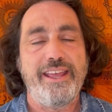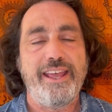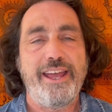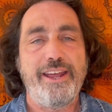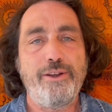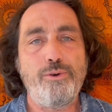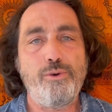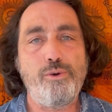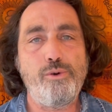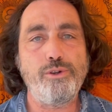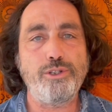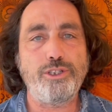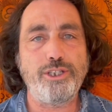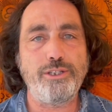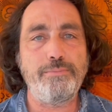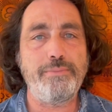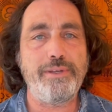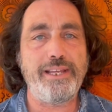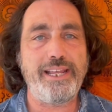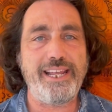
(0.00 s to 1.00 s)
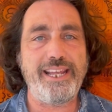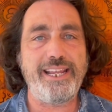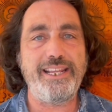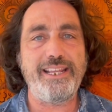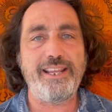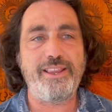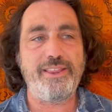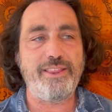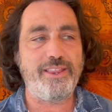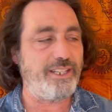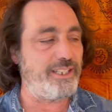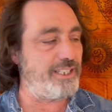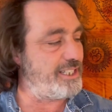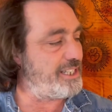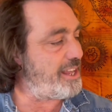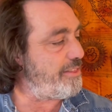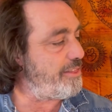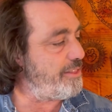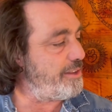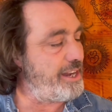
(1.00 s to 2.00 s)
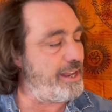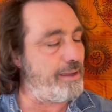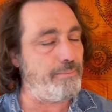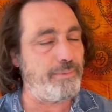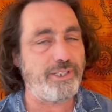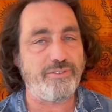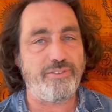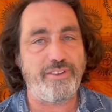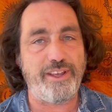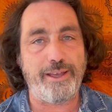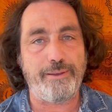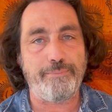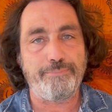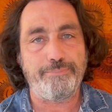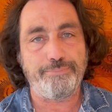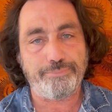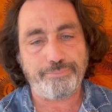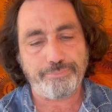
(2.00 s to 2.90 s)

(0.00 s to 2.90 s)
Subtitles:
and autumn in the Southern Hemisphere.